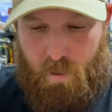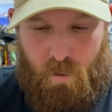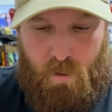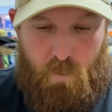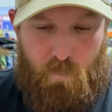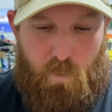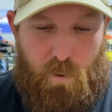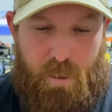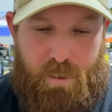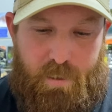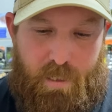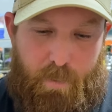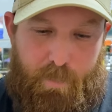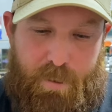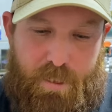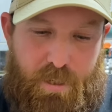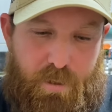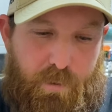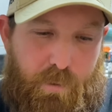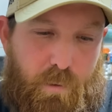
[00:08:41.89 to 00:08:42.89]
When I say
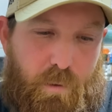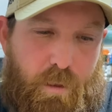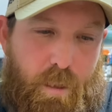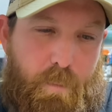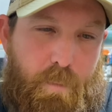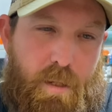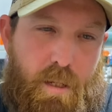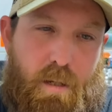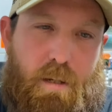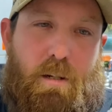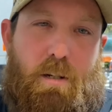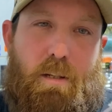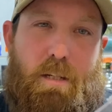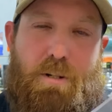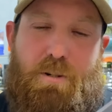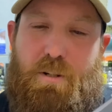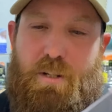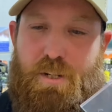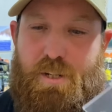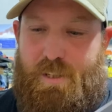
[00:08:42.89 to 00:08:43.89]
material clip, you could
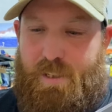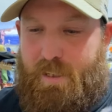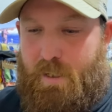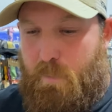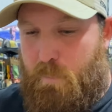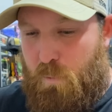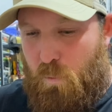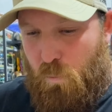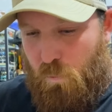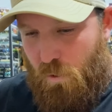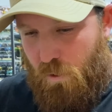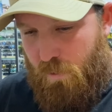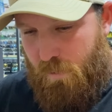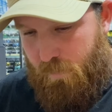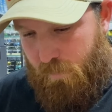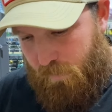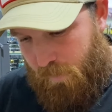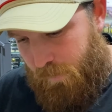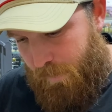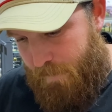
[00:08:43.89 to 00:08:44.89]
literally just get a
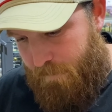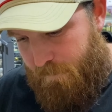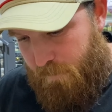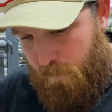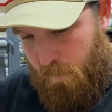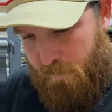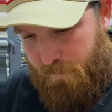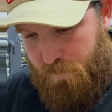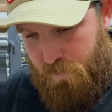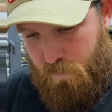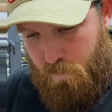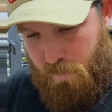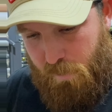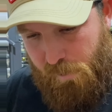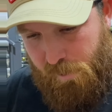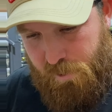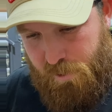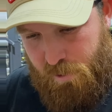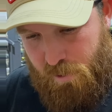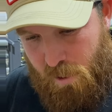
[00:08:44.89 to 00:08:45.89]
bulldog clip from Officeworks,